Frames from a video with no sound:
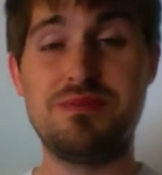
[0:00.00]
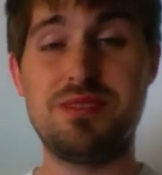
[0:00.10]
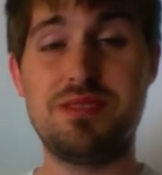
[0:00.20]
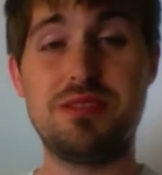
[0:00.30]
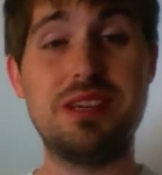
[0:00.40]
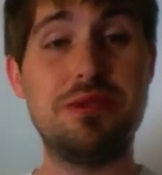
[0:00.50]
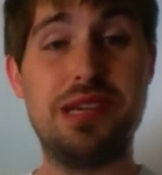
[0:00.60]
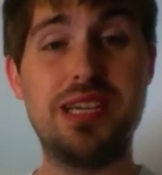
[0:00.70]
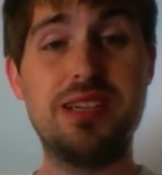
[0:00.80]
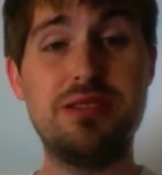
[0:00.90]
so that
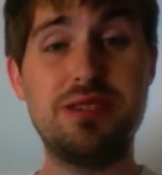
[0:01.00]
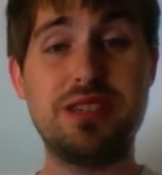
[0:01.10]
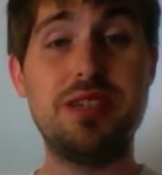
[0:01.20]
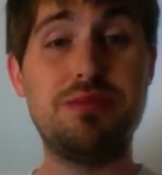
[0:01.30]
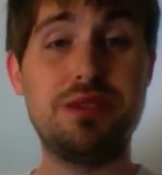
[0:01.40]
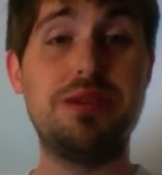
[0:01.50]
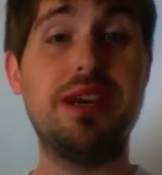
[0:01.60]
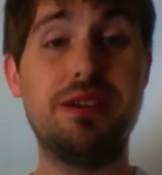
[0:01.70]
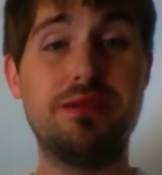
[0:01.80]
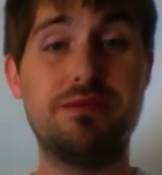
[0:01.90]
way you can keep what you
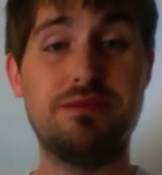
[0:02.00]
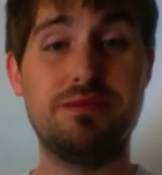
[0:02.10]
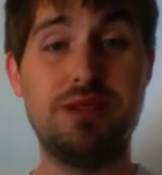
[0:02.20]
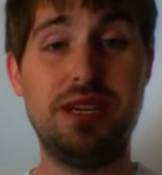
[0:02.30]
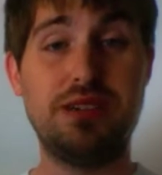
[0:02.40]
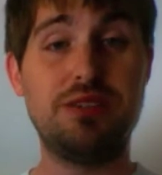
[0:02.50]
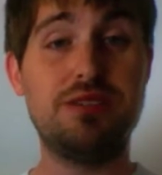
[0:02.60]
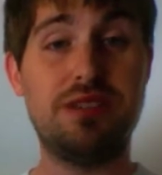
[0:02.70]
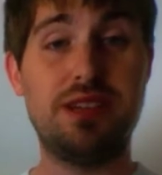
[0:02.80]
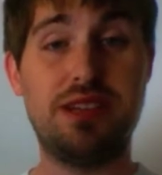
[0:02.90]
have
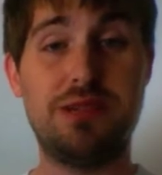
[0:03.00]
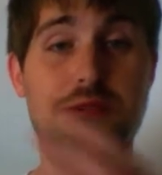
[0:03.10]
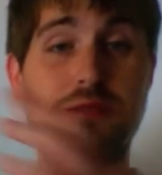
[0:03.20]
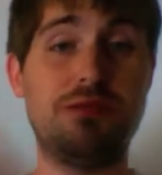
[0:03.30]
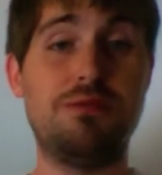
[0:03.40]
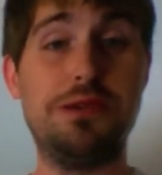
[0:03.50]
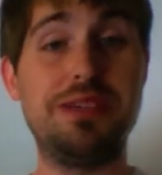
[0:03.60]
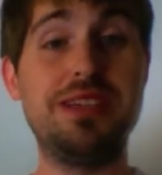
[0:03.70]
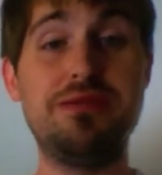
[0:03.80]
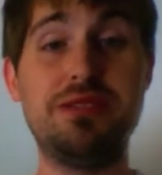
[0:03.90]
good, and what we
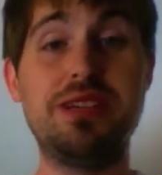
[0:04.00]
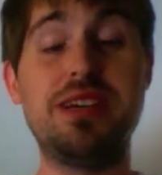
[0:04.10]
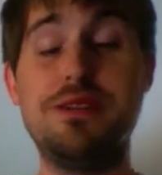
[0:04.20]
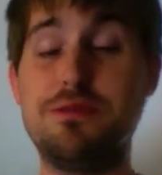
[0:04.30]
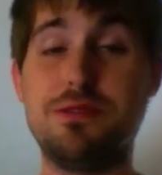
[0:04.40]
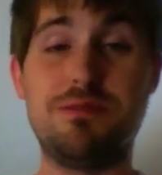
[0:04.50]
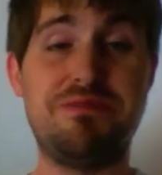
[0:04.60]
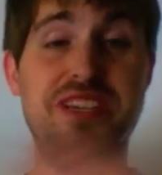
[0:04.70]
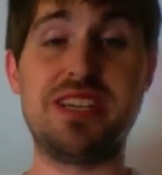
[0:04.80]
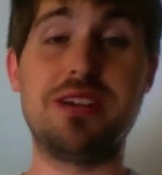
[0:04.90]
give you now will
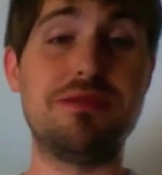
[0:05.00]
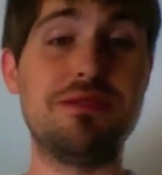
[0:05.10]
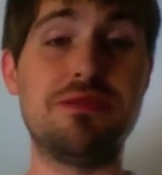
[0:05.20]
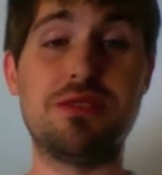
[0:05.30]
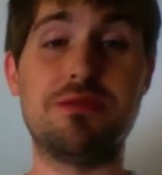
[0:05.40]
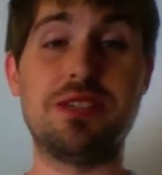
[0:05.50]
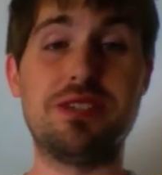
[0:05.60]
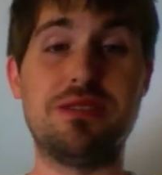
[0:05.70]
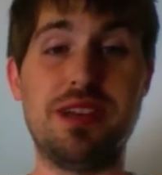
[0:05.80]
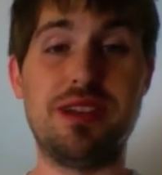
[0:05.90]
take care of you for the rest of
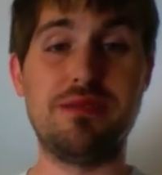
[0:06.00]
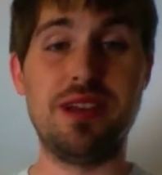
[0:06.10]
your life.